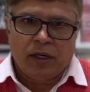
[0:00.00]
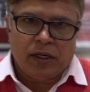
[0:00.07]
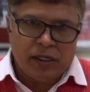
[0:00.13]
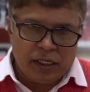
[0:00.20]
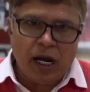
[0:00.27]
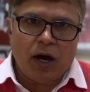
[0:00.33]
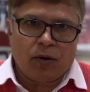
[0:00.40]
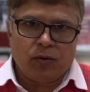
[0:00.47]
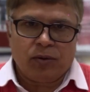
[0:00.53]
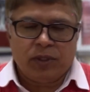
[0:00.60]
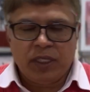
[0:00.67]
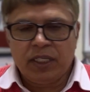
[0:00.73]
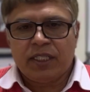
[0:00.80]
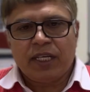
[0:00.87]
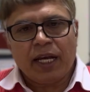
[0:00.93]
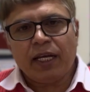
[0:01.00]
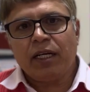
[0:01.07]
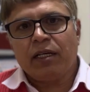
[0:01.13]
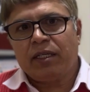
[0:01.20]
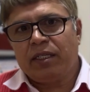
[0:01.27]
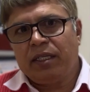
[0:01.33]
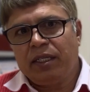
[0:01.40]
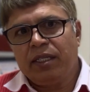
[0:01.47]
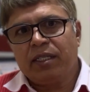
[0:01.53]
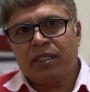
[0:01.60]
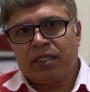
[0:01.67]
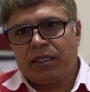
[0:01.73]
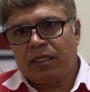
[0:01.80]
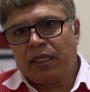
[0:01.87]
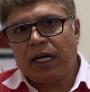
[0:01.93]
Now the second
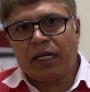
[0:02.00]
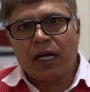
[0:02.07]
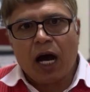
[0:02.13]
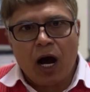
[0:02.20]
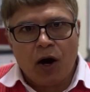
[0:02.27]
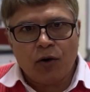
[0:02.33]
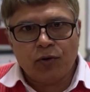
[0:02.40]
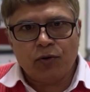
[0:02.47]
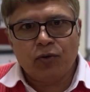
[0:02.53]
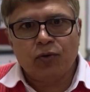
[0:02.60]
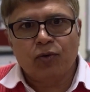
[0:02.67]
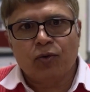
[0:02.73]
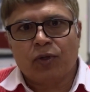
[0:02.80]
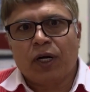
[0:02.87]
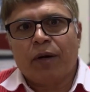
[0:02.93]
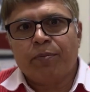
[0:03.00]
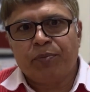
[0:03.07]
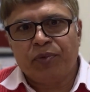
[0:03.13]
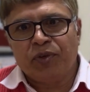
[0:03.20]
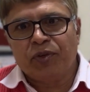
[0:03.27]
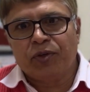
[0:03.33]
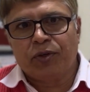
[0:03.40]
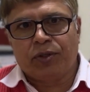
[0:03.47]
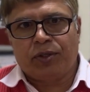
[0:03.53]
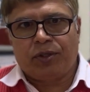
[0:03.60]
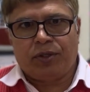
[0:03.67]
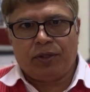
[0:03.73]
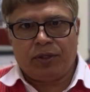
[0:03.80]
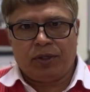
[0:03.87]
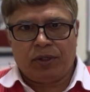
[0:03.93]
is that how to compute
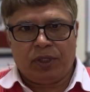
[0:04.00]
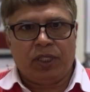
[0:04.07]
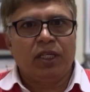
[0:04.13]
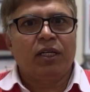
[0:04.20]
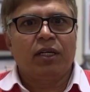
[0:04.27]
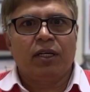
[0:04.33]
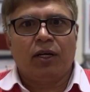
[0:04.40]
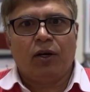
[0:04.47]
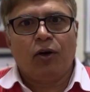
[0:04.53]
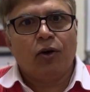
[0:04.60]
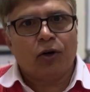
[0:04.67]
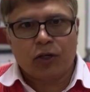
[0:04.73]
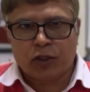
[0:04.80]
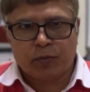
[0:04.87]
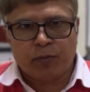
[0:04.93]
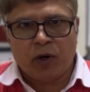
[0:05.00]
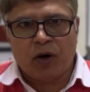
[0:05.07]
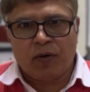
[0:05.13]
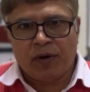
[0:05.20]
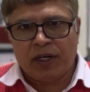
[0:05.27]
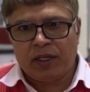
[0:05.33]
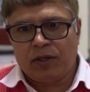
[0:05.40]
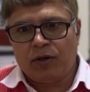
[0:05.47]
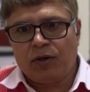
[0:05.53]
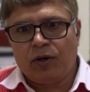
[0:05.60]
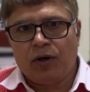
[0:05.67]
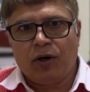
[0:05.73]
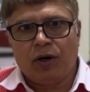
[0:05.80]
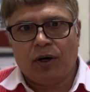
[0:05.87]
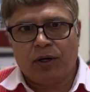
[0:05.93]
the loss power
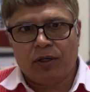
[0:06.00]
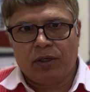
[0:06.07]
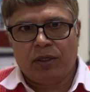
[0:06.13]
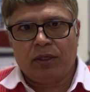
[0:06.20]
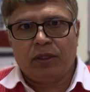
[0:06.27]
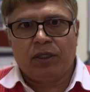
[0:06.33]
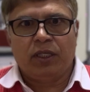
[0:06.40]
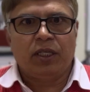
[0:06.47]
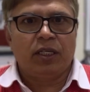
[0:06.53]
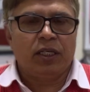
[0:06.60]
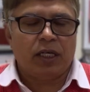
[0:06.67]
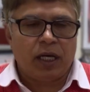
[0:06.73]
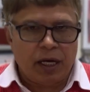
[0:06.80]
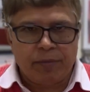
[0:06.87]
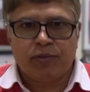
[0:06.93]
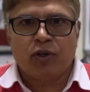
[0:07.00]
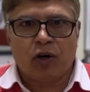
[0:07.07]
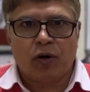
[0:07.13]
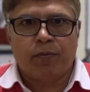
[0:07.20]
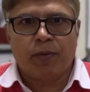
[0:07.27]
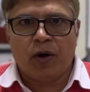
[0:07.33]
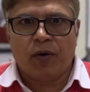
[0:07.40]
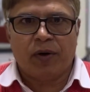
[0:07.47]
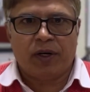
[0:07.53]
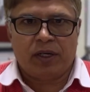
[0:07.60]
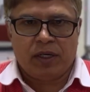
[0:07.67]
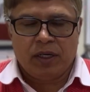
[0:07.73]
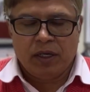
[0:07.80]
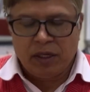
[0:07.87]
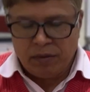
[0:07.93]
or the absorbed
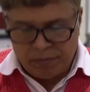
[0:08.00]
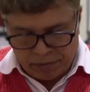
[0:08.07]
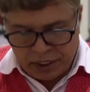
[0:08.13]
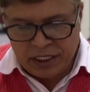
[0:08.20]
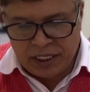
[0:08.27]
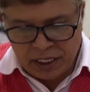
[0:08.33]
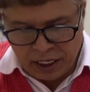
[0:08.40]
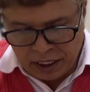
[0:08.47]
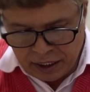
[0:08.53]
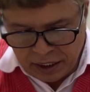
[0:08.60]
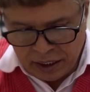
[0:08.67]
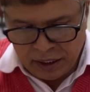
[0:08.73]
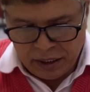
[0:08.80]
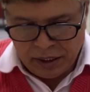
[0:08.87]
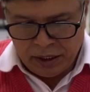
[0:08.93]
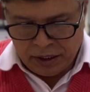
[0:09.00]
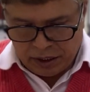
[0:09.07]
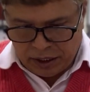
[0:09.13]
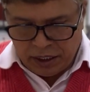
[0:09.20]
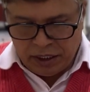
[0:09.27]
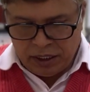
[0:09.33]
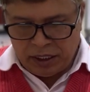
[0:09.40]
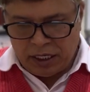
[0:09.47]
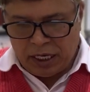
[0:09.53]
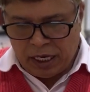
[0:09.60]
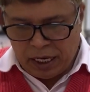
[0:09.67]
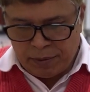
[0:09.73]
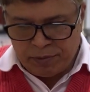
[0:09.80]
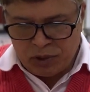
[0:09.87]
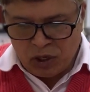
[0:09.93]
power. Basically the
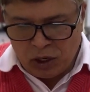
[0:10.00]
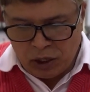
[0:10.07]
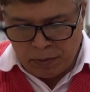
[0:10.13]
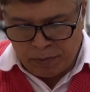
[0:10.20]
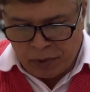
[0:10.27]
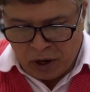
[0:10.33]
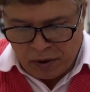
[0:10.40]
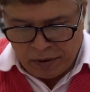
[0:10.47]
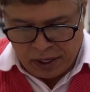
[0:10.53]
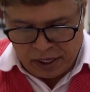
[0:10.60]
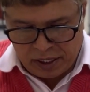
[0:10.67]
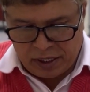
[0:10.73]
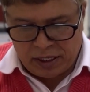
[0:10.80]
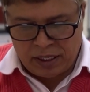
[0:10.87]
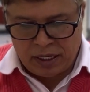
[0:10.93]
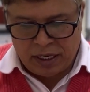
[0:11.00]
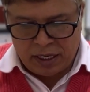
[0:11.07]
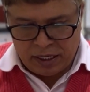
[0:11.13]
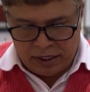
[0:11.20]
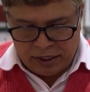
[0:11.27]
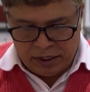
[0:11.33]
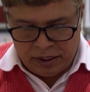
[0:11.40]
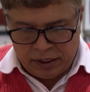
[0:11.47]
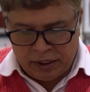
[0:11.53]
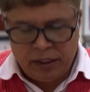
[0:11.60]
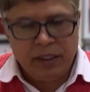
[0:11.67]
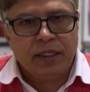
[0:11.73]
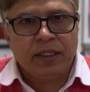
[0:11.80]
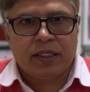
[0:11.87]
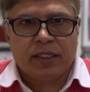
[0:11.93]
absorbed power
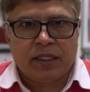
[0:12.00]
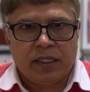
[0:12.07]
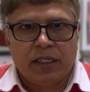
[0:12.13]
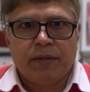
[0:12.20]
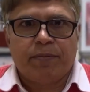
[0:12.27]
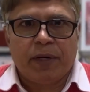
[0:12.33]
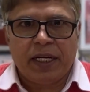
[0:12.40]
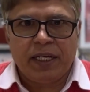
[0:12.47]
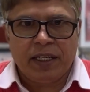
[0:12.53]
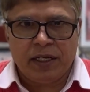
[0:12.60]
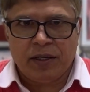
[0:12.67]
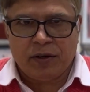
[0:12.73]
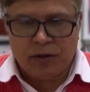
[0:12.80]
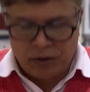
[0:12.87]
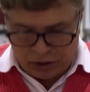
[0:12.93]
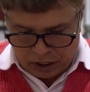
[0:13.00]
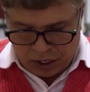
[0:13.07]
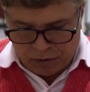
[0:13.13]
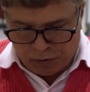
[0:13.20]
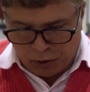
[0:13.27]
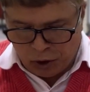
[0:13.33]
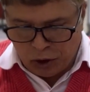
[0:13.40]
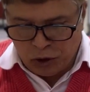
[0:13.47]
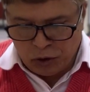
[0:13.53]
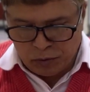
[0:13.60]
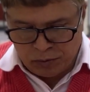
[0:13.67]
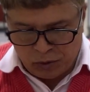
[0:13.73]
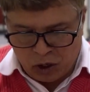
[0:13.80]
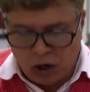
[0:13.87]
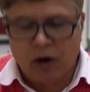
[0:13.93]
is depending on the
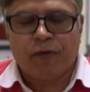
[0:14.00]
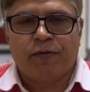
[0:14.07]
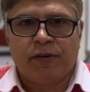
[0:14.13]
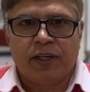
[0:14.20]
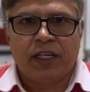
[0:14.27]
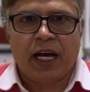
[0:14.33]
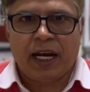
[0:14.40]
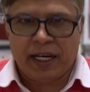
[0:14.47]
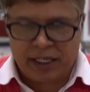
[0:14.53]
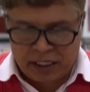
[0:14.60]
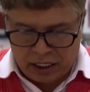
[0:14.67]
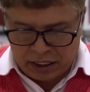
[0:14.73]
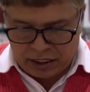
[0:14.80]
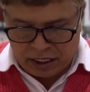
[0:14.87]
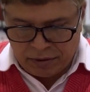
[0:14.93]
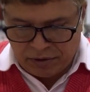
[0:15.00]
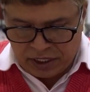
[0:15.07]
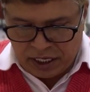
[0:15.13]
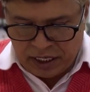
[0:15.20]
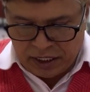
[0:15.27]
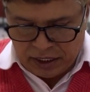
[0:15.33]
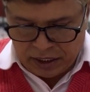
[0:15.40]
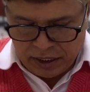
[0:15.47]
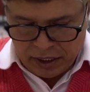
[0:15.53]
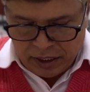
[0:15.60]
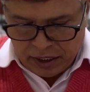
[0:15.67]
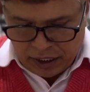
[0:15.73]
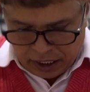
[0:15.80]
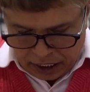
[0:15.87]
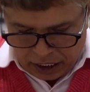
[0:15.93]
volume of dielectric substrate
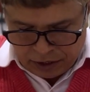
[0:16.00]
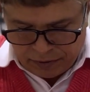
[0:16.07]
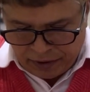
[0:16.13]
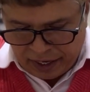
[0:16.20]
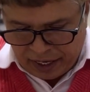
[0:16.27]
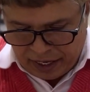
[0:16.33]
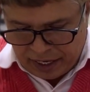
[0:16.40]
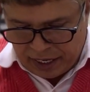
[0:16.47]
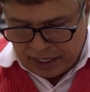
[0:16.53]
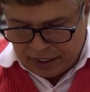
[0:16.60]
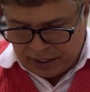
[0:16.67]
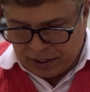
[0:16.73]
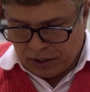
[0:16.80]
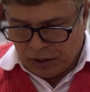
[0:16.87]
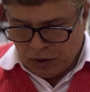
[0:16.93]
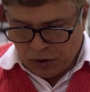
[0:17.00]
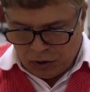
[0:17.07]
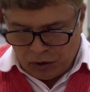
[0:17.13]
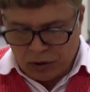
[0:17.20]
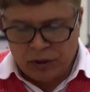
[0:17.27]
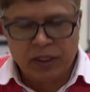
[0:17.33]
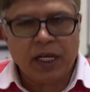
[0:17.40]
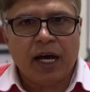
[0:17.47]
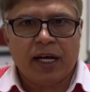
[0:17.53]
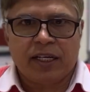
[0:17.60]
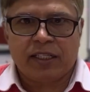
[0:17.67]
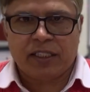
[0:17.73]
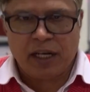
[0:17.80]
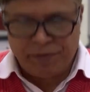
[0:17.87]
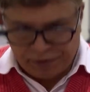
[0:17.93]
as well as on the
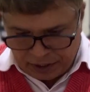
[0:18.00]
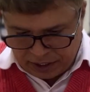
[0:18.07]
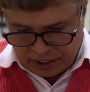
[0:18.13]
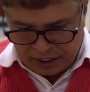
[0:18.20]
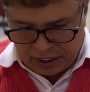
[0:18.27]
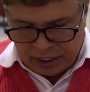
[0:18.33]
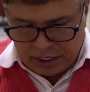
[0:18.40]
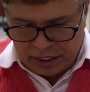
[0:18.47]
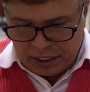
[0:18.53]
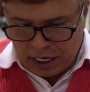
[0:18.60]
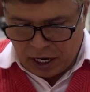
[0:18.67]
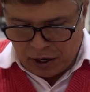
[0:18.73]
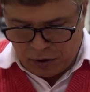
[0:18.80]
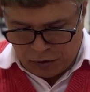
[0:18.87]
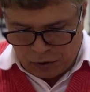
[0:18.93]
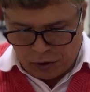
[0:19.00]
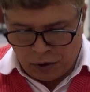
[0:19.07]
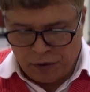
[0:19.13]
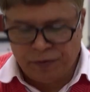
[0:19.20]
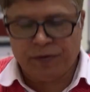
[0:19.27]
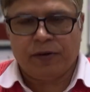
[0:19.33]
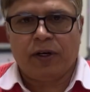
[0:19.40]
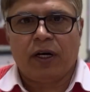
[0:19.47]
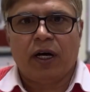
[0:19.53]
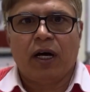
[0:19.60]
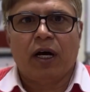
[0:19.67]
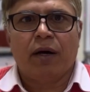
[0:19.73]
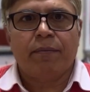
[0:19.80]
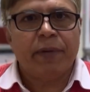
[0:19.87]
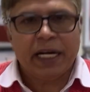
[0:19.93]
surface area of
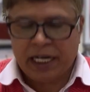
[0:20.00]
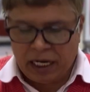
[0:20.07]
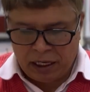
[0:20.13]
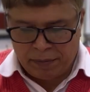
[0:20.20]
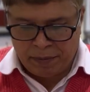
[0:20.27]
metallic